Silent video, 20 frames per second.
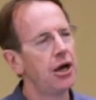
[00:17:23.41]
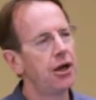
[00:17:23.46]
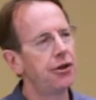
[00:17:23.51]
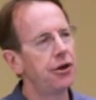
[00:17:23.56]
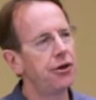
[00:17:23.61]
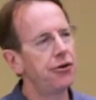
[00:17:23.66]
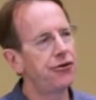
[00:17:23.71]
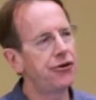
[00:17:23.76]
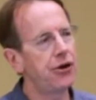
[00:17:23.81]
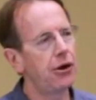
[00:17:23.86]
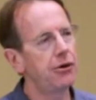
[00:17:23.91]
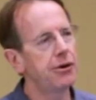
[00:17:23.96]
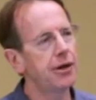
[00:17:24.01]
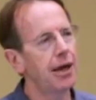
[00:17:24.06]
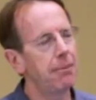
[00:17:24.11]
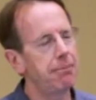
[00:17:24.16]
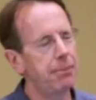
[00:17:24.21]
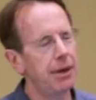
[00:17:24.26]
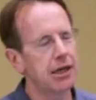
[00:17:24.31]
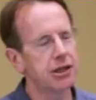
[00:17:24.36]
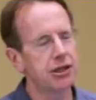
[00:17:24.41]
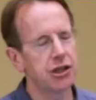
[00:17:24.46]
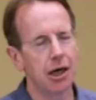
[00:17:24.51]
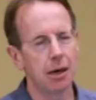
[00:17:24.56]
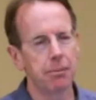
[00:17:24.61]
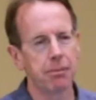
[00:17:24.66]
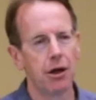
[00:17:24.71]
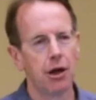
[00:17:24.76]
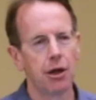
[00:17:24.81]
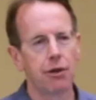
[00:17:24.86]
that don't get picked
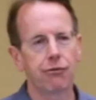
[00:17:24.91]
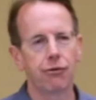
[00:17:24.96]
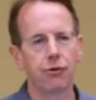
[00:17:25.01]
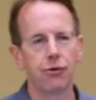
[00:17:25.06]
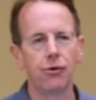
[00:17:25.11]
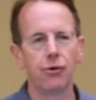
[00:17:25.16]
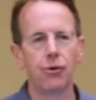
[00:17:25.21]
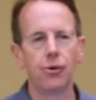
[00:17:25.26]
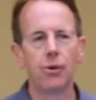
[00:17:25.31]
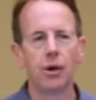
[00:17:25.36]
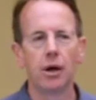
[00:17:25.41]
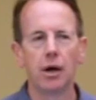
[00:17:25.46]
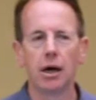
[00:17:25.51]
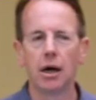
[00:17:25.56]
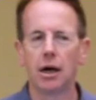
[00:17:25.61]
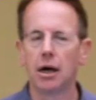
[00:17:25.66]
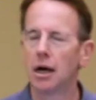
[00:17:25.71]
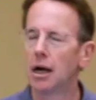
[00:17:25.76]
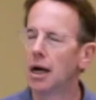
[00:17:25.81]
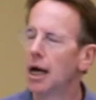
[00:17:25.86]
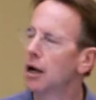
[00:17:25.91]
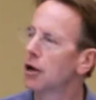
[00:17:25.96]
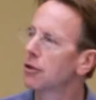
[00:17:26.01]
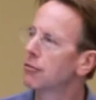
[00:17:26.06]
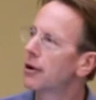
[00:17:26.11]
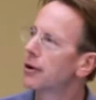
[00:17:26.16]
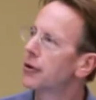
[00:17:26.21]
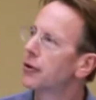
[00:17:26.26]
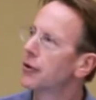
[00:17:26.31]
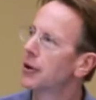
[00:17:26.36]
up through health
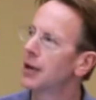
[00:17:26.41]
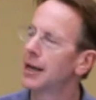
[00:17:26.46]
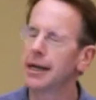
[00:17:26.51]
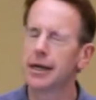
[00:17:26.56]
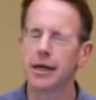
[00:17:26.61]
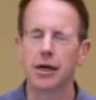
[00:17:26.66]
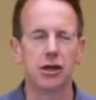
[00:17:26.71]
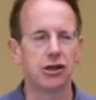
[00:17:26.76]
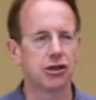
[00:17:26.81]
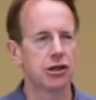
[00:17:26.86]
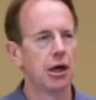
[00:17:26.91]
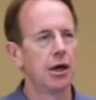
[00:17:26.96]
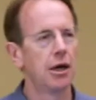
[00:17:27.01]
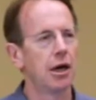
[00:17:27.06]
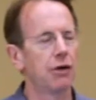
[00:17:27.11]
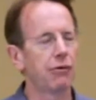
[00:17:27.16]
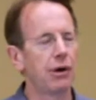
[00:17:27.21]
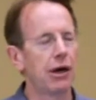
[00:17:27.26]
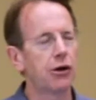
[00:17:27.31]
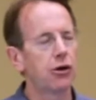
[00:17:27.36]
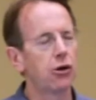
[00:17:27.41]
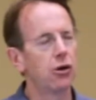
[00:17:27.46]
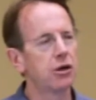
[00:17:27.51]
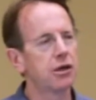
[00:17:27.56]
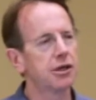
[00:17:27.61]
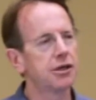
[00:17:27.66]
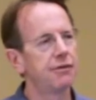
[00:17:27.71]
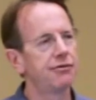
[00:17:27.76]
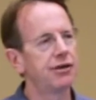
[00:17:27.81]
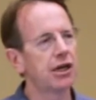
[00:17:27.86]
record linkage around
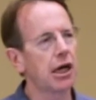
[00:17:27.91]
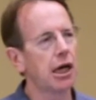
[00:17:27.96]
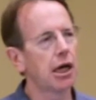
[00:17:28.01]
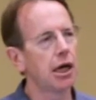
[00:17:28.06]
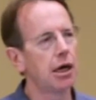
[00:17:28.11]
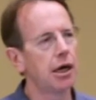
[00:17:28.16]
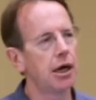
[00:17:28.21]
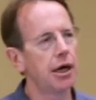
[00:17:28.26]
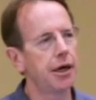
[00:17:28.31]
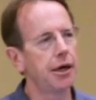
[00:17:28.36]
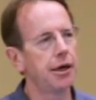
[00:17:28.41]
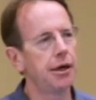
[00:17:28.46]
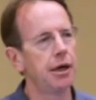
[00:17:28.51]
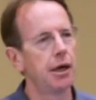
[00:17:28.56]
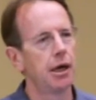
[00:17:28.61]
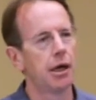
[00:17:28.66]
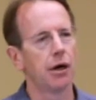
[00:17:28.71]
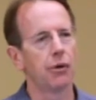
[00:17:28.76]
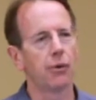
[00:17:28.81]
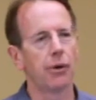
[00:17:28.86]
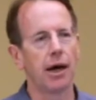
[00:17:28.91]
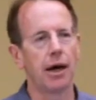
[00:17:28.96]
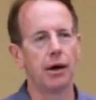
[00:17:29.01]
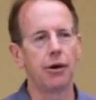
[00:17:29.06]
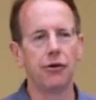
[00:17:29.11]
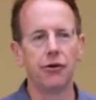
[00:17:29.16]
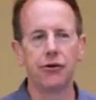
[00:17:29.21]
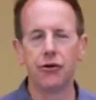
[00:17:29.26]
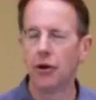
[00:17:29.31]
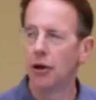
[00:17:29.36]
cognitive decline,
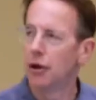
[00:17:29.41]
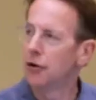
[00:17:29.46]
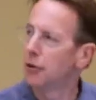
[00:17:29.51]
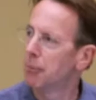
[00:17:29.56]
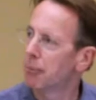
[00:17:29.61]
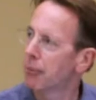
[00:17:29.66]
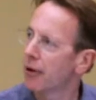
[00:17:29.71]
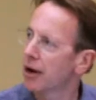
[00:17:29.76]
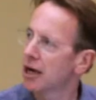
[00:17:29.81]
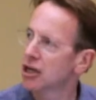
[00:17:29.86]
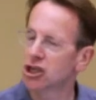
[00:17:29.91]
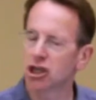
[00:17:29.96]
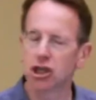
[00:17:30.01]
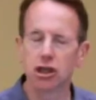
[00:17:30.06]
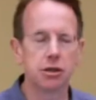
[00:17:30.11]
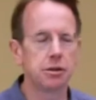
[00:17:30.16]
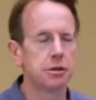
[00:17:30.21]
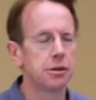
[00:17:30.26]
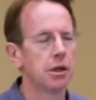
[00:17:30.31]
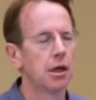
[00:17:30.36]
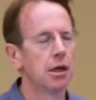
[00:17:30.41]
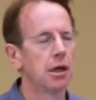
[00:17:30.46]
around depression,